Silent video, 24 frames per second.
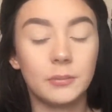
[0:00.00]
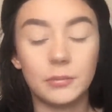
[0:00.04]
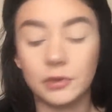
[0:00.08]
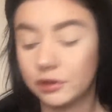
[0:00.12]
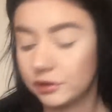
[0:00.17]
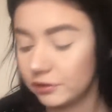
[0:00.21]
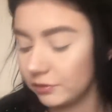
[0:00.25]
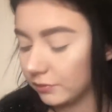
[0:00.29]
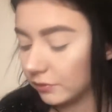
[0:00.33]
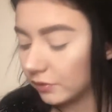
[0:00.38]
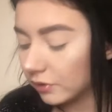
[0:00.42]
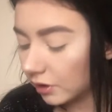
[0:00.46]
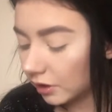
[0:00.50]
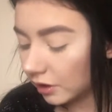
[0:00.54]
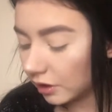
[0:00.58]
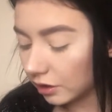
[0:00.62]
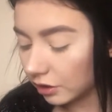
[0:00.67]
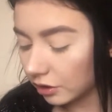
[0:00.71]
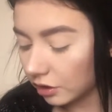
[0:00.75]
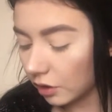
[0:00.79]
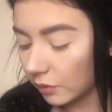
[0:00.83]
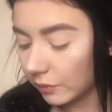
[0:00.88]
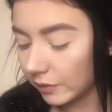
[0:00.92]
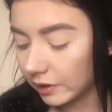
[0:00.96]
because I'm going to
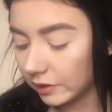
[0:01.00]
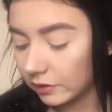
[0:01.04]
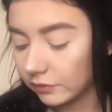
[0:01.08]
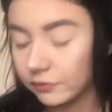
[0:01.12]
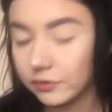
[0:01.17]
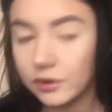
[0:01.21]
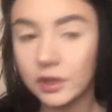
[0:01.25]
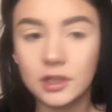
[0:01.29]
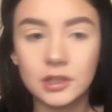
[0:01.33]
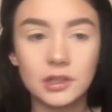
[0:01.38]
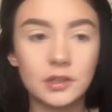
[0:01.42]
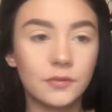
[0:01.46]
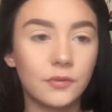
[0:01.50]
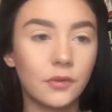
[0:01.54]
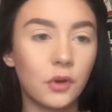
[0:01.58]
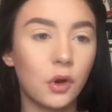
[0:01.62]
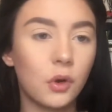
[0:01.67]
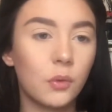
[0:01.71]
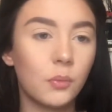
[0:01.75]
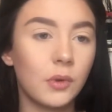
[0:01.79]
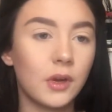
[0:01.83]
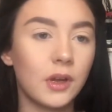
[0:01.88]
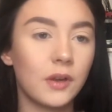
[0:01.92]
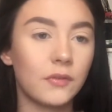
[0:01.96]
go in first of
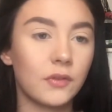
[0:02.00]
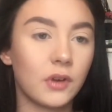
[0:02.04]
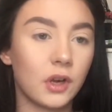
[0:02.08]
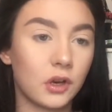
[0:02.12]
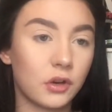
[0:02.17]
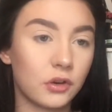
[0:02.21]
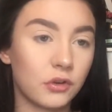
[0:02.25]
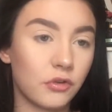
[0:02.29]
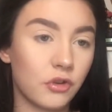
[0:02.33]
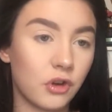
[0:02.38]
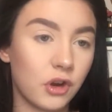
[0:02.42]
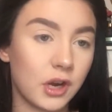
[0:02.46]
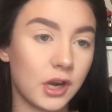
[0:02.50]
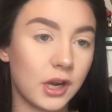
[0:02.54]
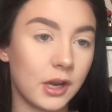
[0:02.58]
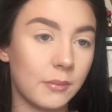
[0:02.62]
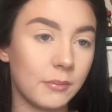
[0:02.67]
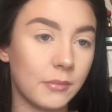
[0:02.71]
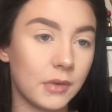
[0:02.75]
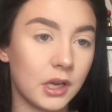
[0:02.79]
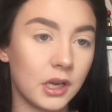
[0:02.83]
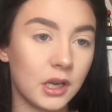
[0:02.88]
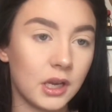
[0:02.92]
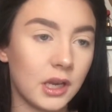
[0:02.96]
all with a
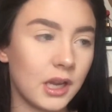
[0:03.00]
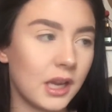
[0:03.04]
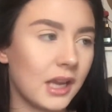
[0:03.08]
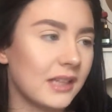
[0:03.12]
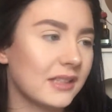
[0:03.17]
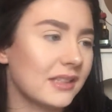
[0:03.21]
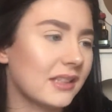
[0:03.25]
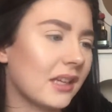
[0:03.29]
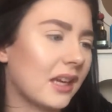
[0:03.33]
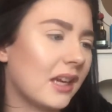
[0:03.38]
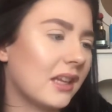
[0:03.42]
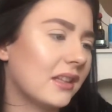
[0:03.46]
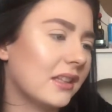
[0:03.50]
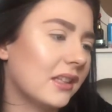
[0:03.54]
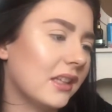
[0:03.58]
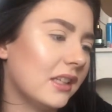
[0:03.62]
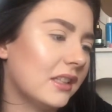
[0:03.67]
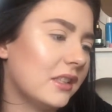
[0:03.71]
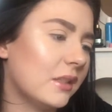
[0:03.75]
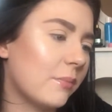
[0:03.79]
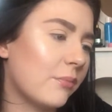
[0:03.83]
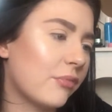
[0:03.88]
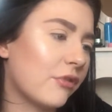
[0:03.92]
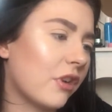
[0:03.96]
cream.
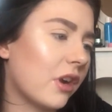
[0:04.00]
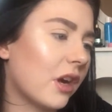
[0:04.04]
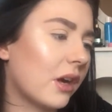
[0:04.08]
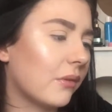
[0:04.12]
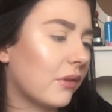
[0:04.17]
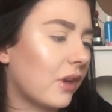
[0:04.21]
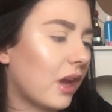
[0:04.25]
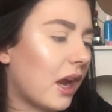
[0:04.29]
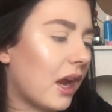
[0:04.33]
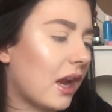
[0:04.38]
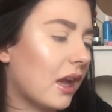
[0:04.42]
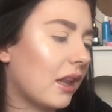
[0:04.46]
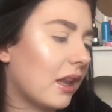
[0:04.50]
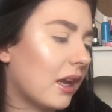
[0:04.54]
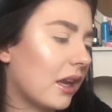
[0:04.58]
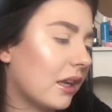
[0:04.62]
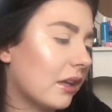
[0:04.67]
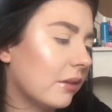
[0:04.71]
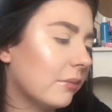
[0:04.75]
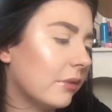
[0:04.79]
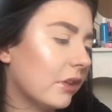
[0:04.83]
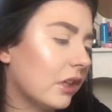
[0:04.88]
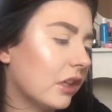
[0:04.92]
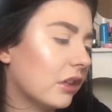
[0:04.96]
It's a brown
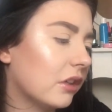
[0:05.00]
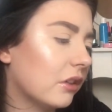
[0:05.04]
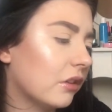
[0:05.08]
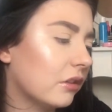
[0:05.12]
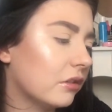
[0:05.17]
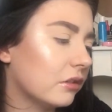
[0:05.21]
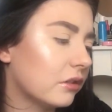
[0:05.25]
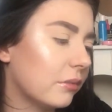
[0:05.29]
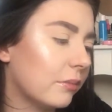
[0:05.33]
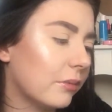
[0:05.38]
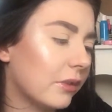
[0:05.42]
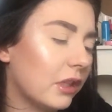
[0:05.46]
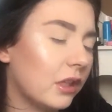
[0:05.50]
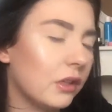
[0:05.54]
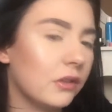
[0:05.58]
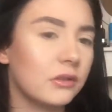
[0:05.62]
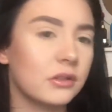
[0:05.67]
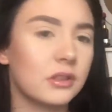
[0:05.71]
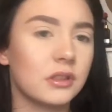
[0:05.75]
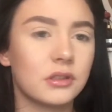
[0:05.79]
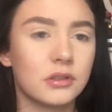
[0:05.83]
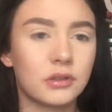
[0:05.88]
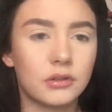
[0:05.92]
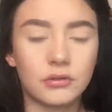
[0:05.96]
eyeliner, but it can also be
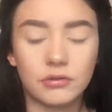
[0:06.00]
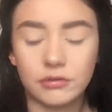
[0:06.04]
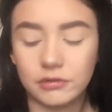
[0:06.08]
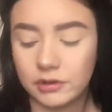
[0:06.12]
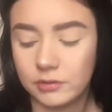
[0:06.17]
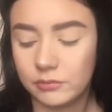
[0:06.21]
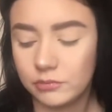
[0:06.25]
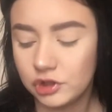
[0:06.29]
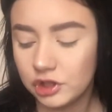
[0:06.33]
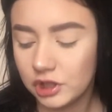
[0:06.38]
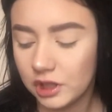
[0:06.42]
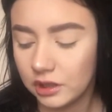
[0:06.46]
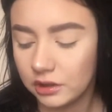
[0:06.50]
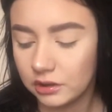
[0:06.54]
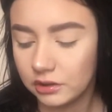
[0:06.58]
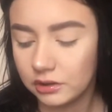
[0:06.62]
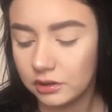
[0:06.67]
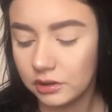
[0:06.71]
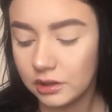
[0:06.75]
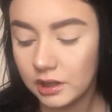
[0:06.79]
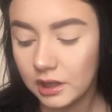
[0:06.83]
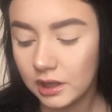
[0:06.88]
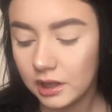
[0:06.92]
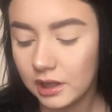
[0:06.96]
used as a cream
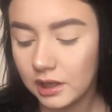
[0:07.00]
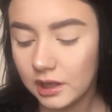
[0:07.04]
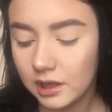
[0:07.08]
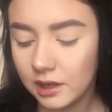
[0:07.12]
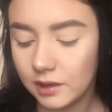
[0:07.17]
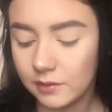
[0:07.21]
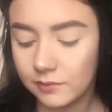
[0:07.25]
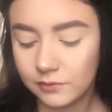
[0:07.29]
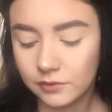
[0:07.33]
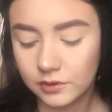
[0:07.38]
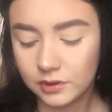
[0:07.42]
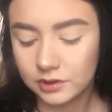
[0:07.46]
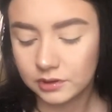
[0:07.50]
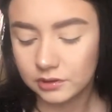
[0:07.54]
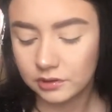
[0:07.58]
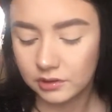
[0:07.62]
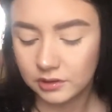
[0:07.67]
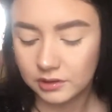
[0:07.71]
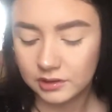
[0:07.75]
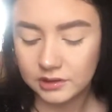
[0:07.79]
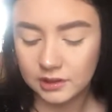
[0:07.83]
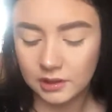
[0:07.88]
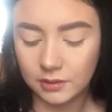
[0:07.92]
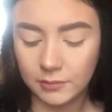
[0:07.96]
shadow. I'm first going
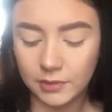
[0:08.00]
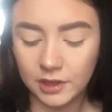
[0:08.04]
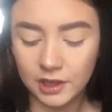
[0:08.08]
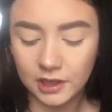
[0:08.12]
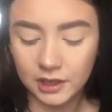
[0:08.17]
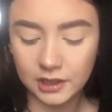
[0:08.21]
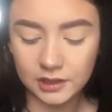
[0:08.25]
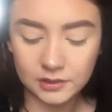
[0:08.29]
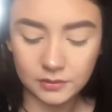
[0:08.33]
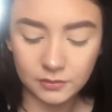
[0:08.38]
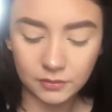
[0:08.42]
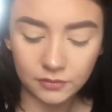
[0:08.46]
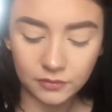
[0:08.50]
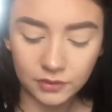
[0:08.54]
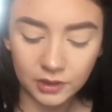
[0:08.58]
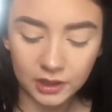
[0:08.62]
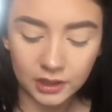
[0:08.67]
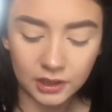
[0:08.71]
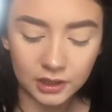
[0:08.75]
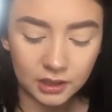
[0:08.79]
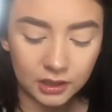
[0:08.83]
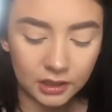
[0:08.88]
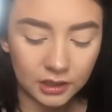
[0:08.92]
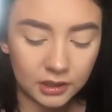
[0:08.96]
to set my eyes with
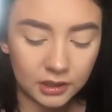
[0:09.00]
like